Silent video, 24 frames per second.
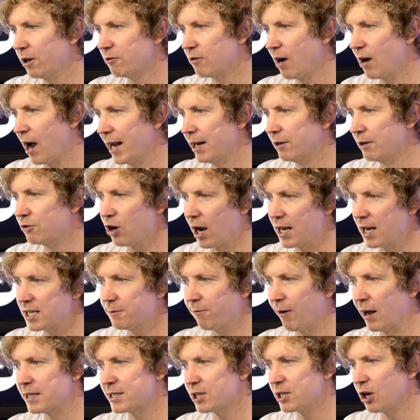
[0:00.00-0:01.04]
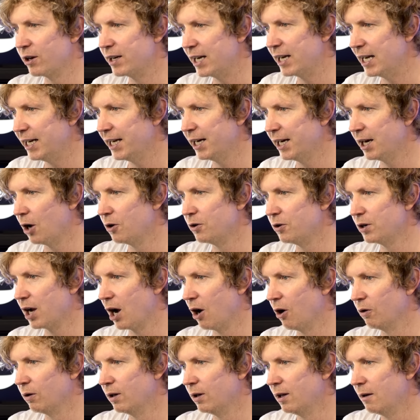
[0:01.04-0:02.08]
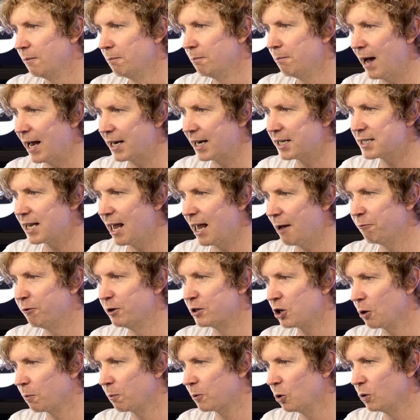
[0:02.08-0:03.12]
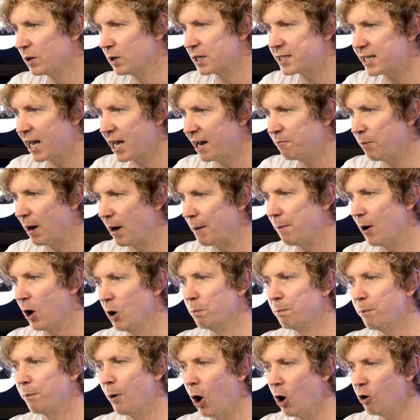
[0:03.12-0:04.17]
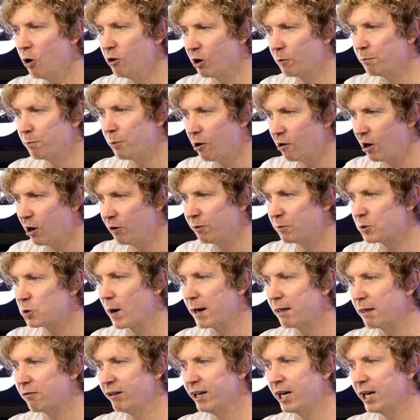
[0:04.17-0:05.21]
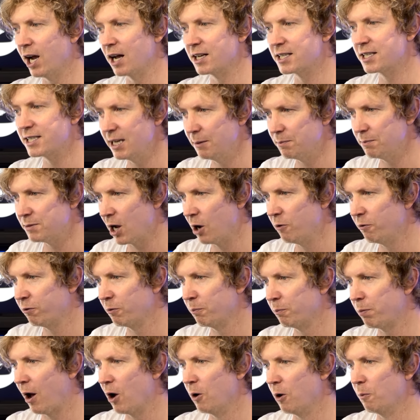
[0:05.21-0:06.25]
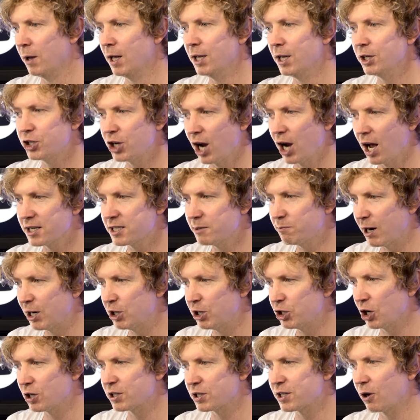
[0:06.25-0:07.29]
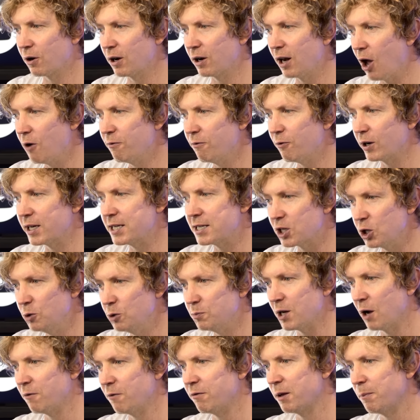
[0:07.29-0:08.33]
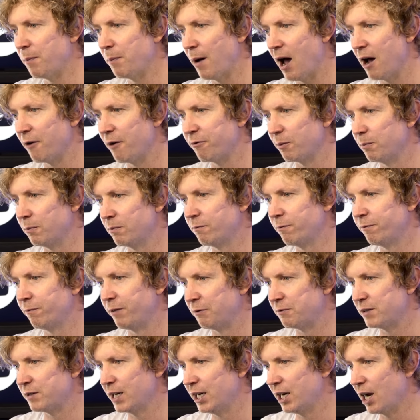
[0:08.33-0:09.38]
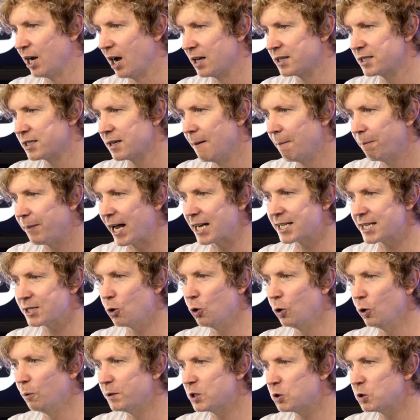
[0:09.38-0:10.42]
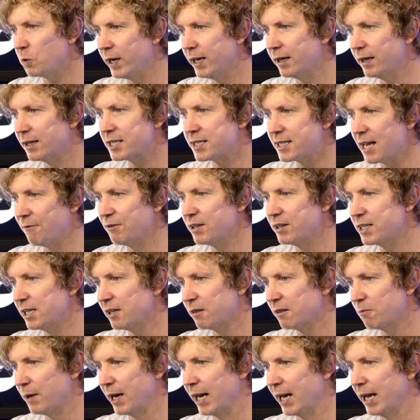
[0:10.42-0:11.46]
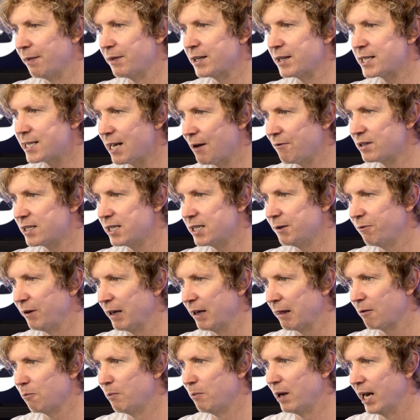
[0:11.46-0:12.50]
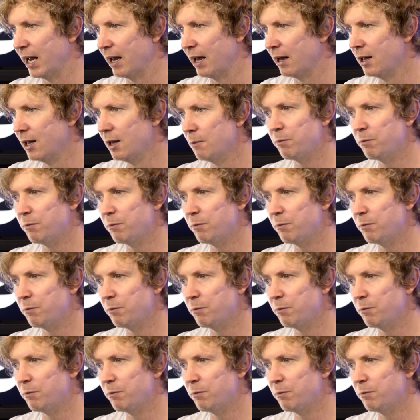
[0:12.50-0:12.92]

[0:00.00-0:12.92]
on the right, tries to find Son, nearly an own goal. Madders left foot top corner, saved by Pope. Porro, Porro, from 23 yards, tipped over from Pope. Chance to Brennan Johnson on low volley, scooped over the bar from 15 yards. That's all between the 70th minute and the 75th minute.